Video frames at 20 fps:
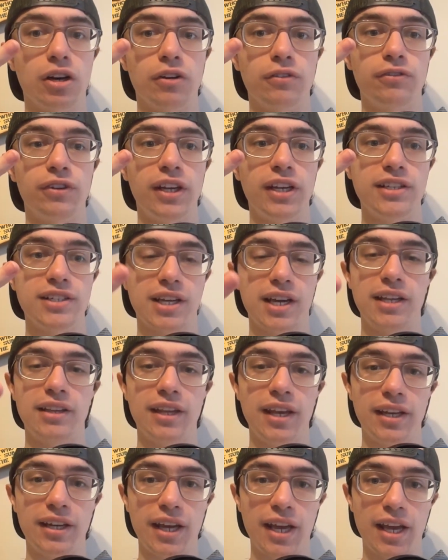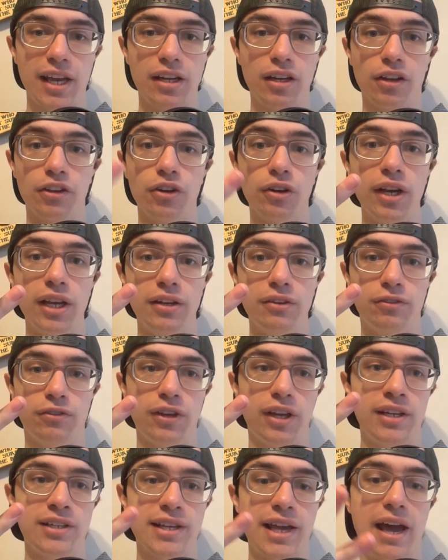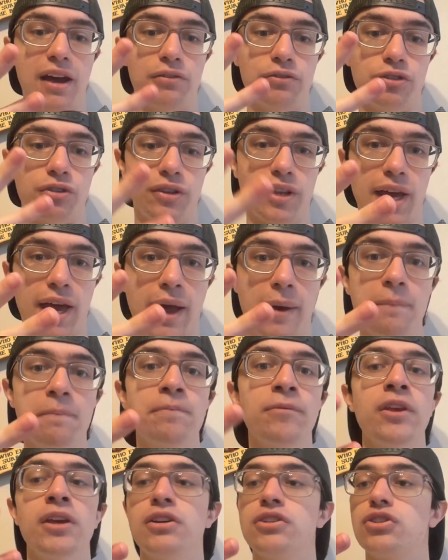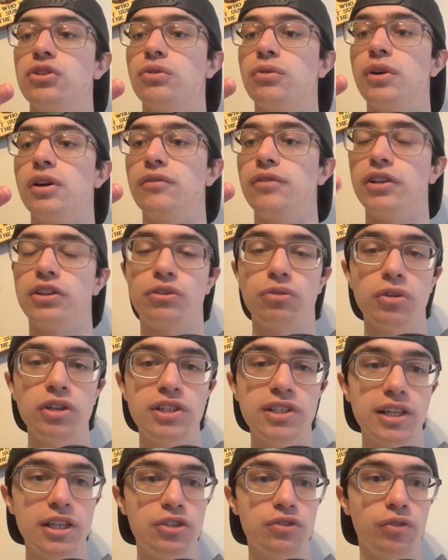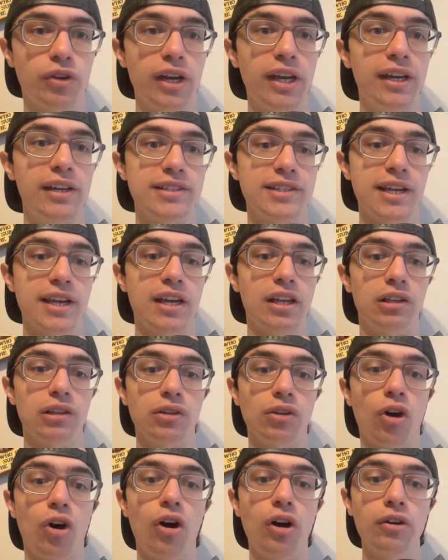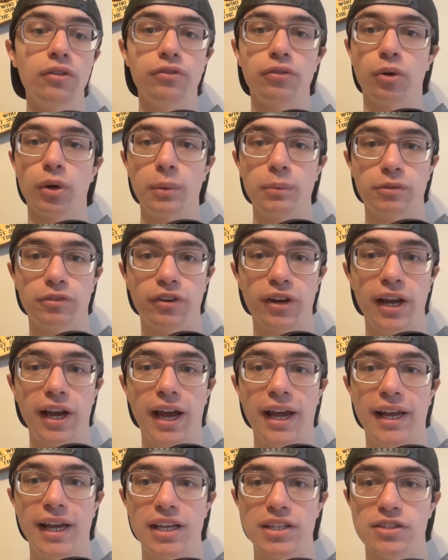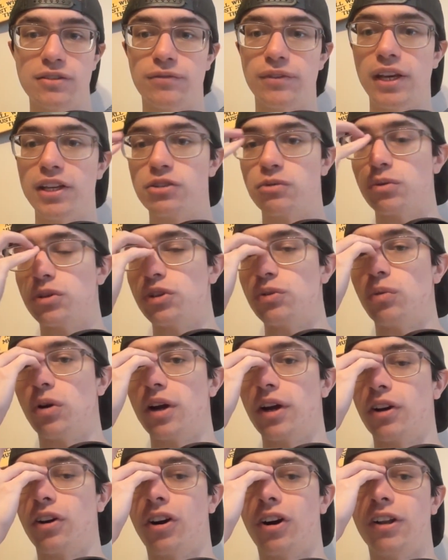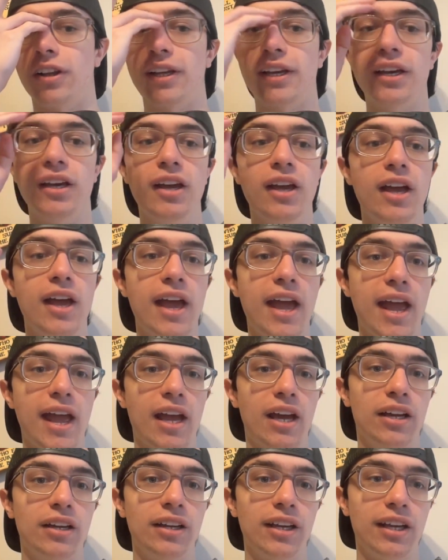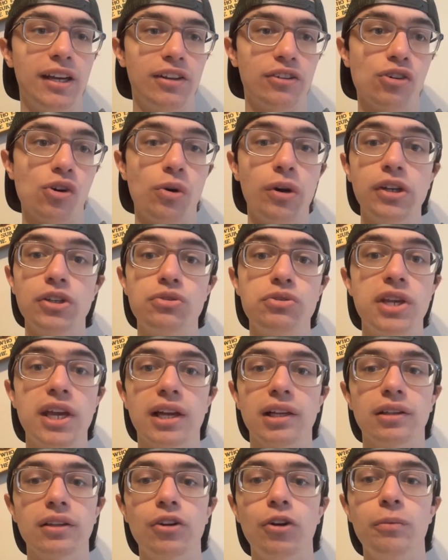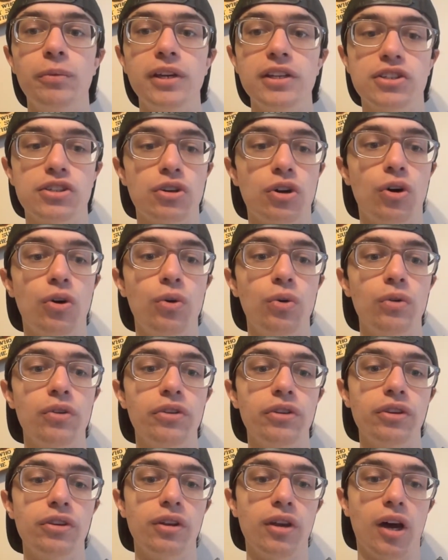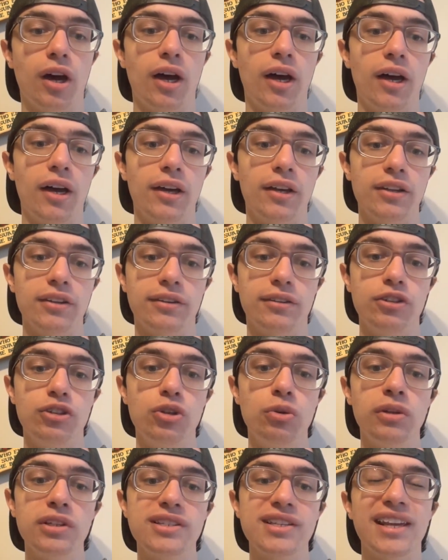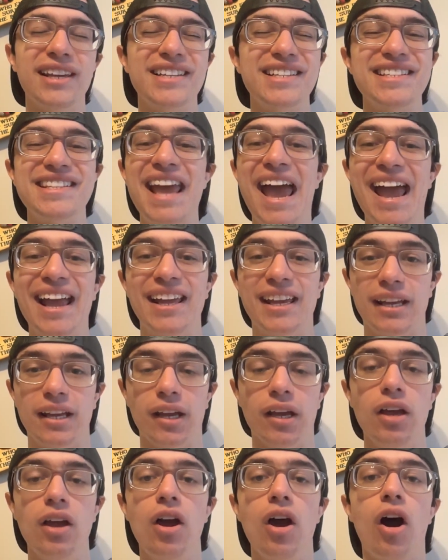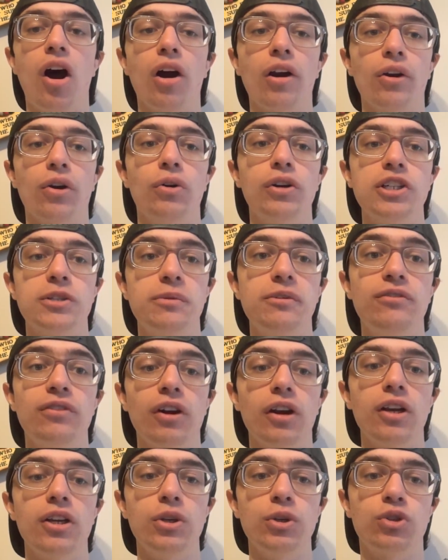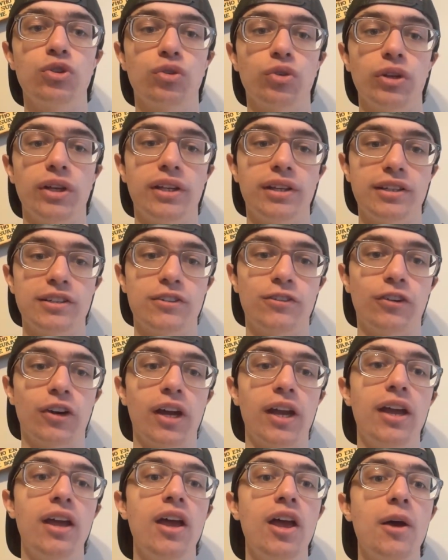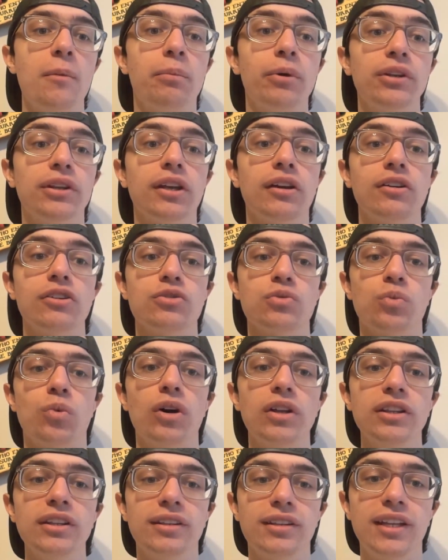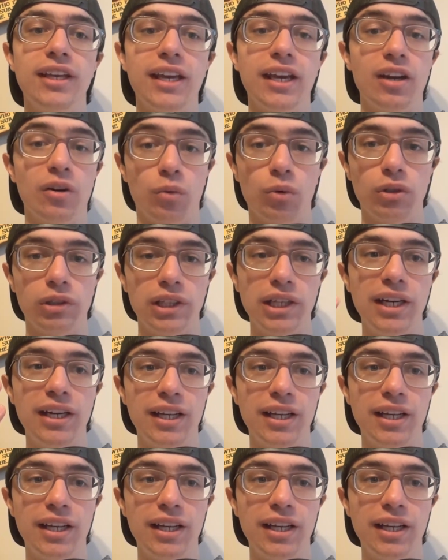phase, and then another int phase after that. So we have a 3-stage fight. It is a long form fight, I guess, if that's what you want to call it. And it is going to take a little bit, so units like stacking are going to be very useful in this fight. But there is one thing, and we'll lead